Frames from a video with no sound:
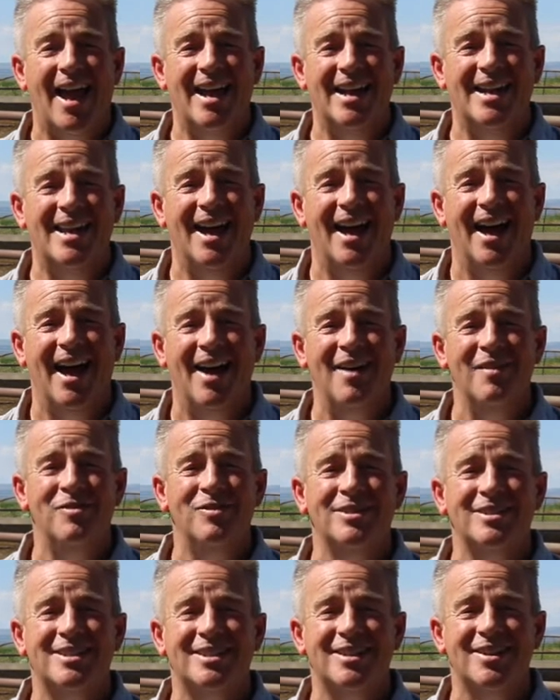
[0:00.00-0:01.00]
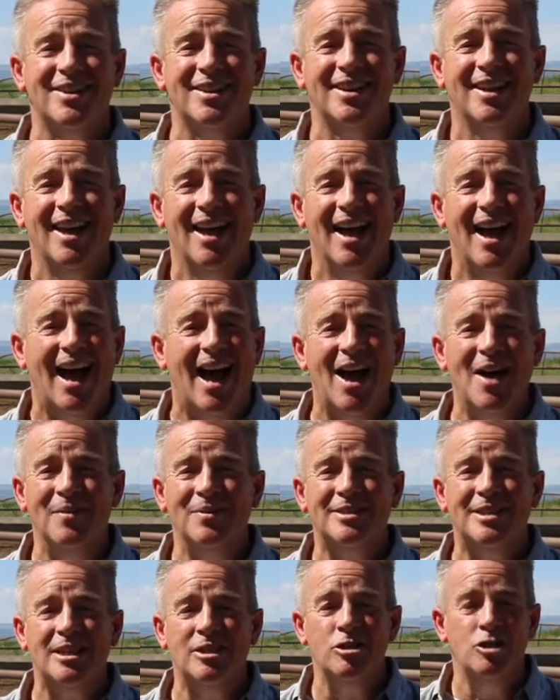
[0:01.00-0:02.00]
And I was, I
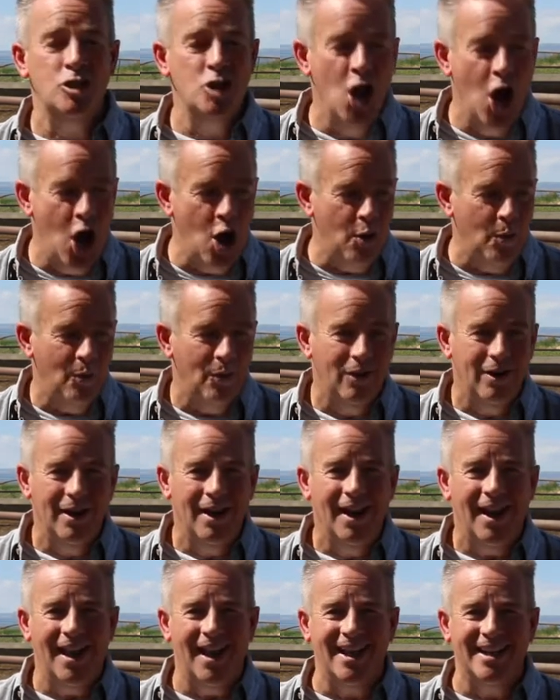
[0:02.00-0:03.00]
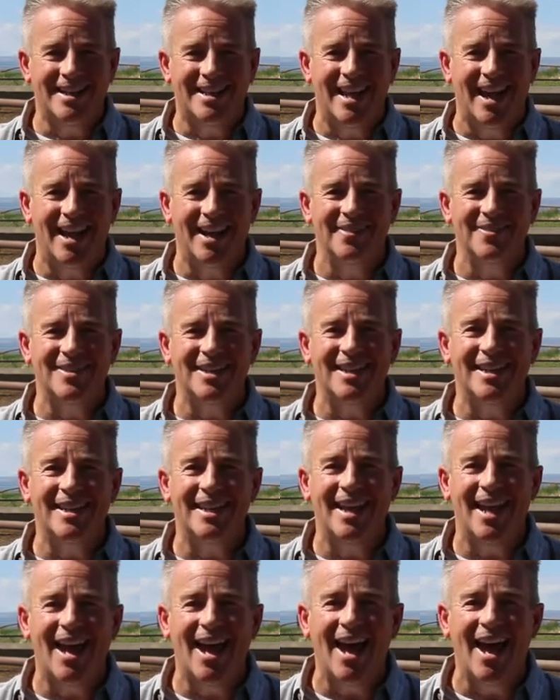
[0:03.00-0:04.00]
almost said, no. And Caleb said,
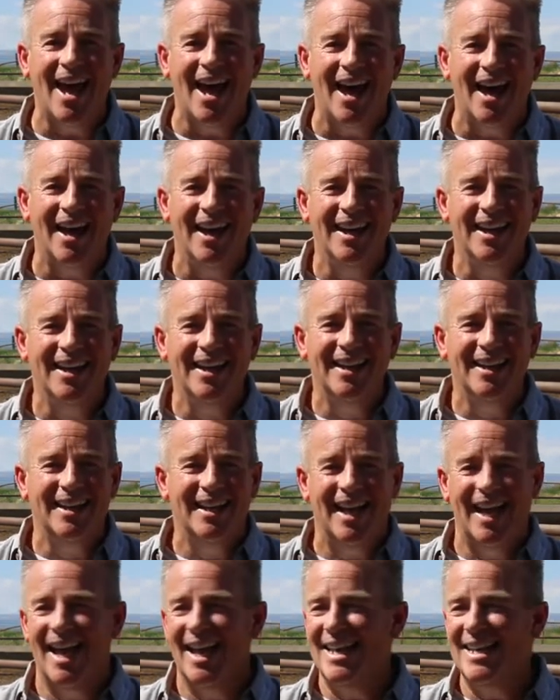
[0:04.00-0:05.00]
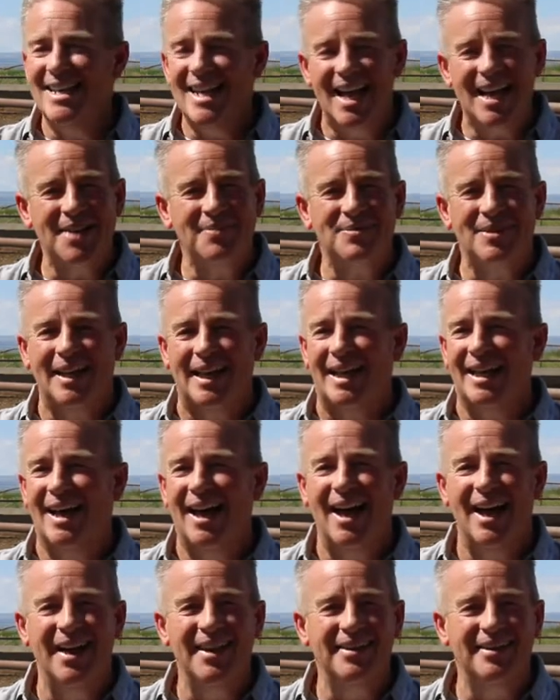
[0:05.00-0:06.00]
yeah and he got up to like
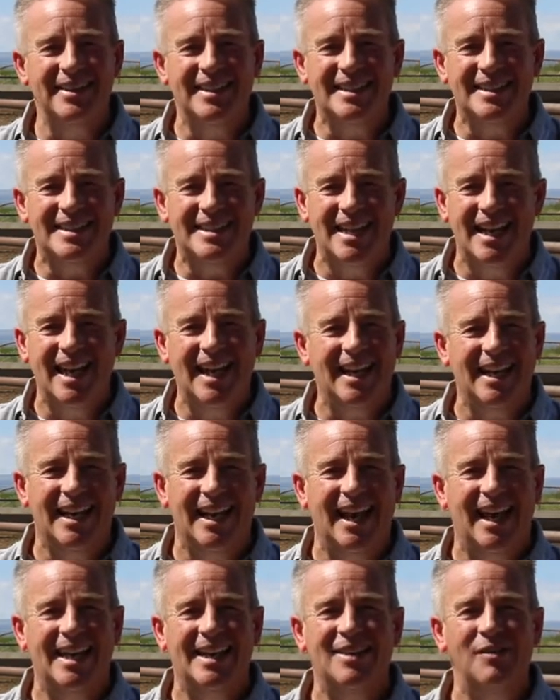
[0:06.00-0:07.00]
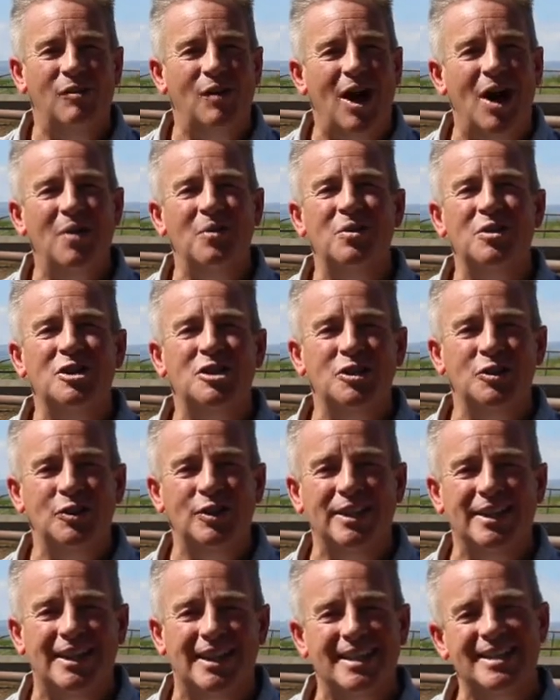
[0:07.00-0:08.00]
110 and while we're
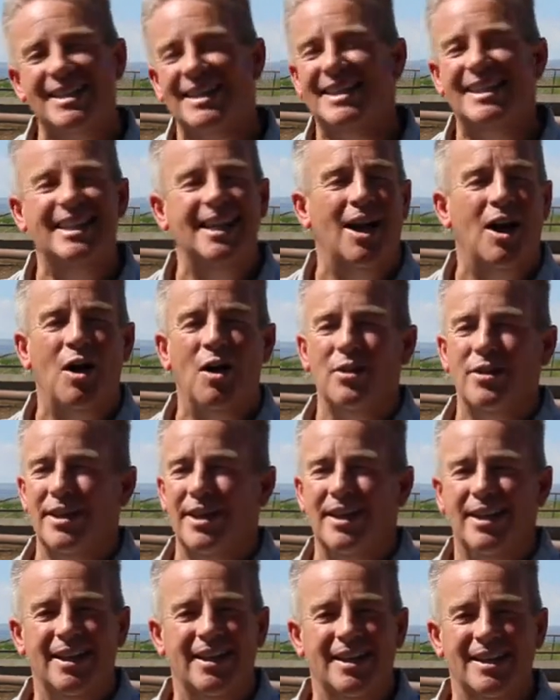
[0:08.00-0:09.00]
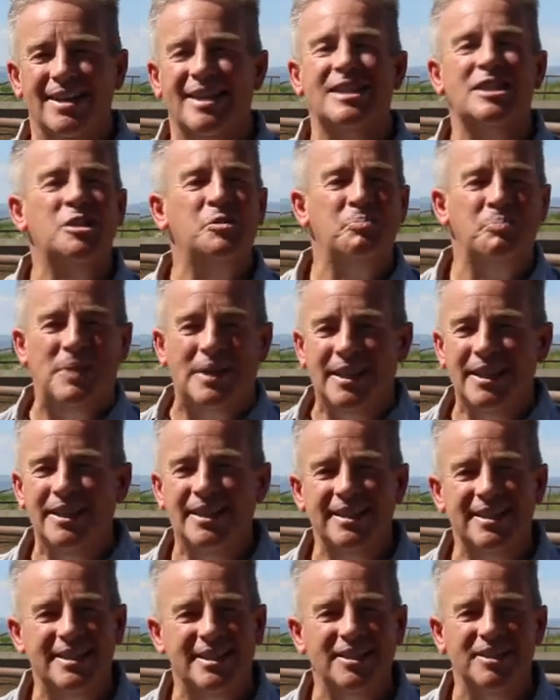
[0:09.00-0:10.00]
doing this he did all the the
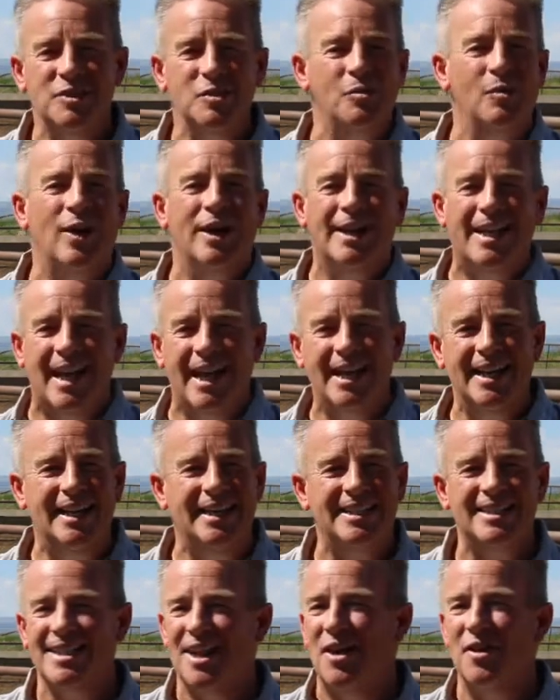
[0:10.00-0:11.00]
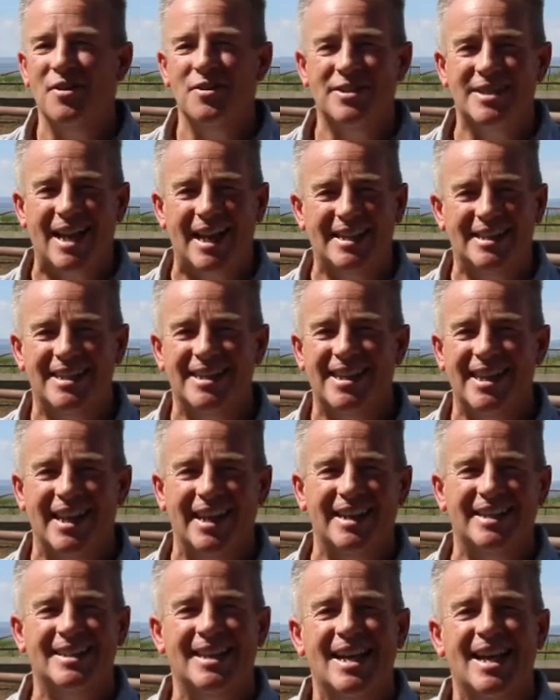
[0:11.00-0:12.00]
spins you know the 180s and all those kinds of
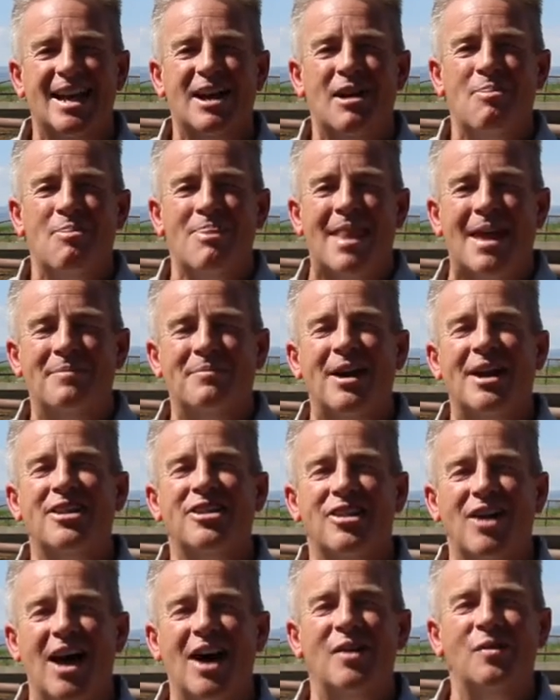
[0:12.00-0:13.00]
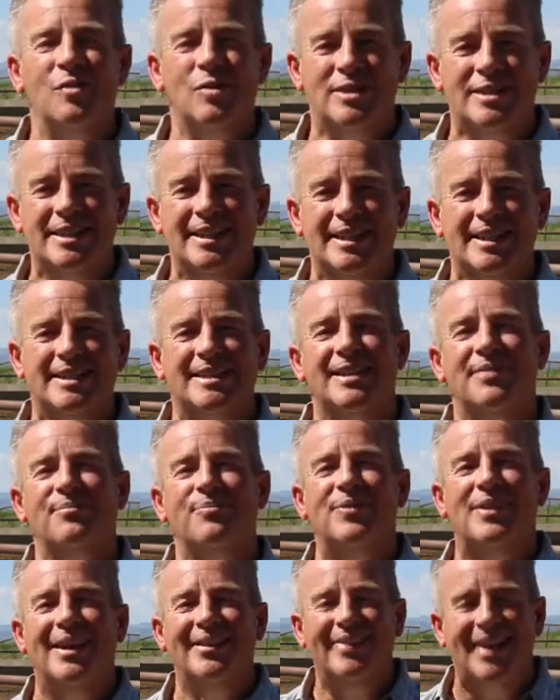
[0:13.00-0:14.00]
things and my thought was this
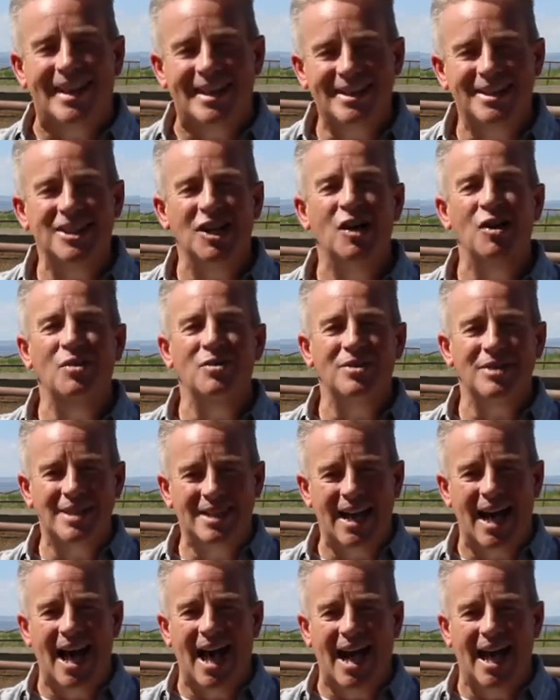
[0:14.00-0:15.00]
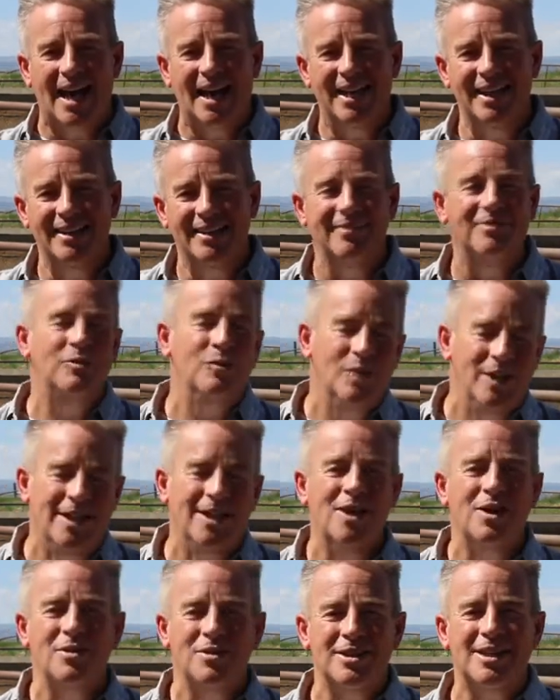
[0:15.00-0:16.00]
if I don't die if we
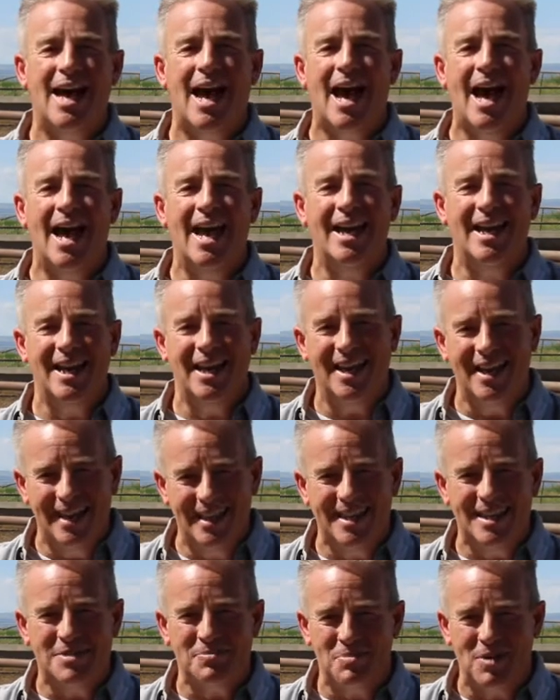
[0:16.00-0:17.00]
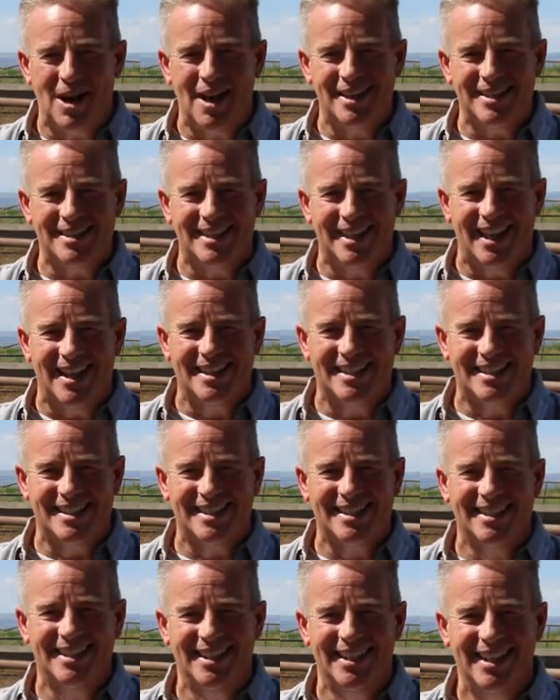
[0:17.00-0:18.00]
don't die in this
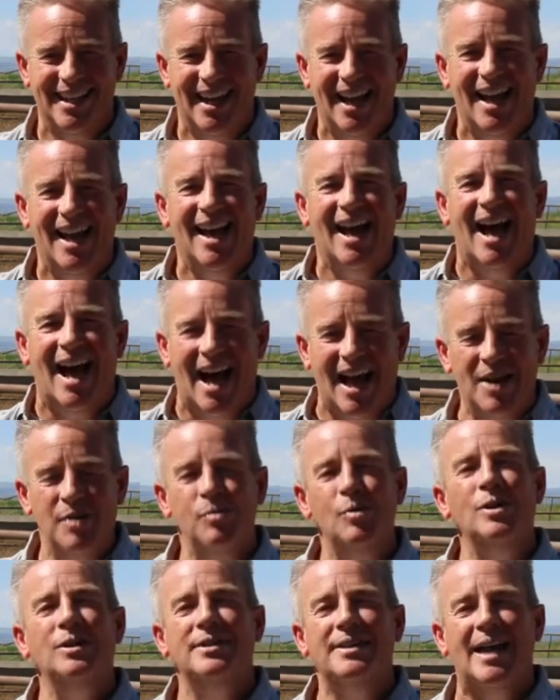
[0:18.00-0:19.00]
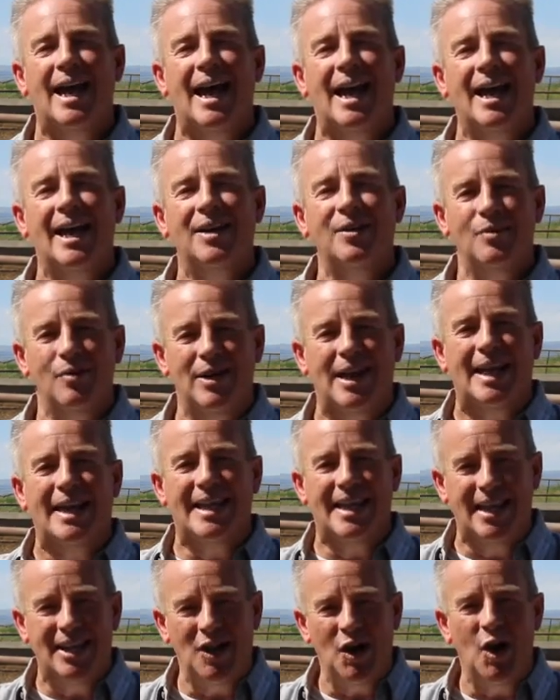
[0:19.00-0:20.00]
process I will die when I
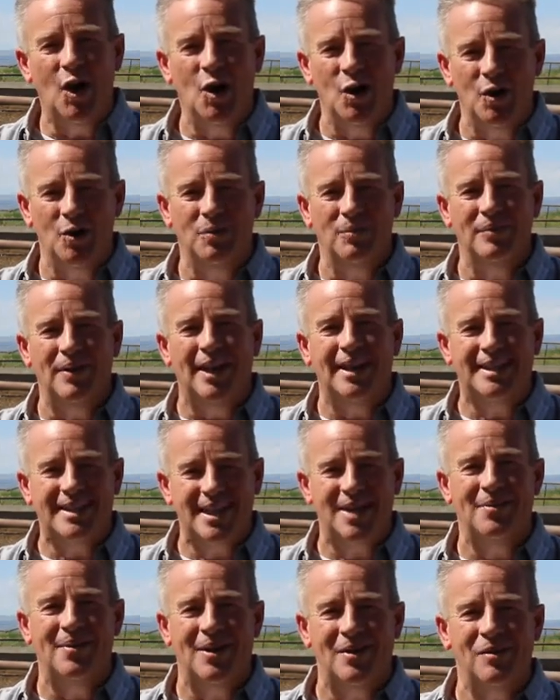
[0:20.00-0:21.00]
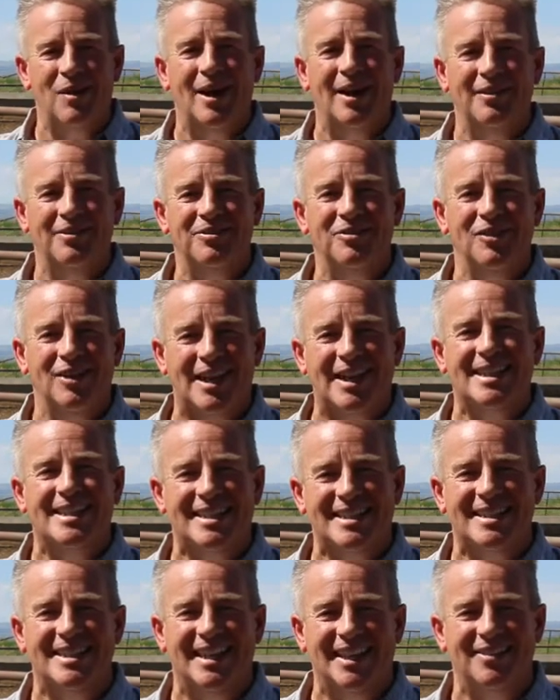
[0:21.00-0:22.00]
get home and tell my wife what I
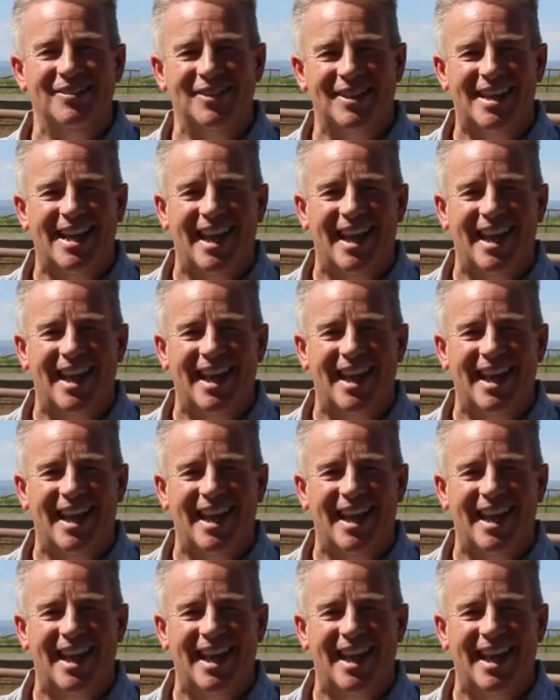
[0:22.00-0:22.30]
just did with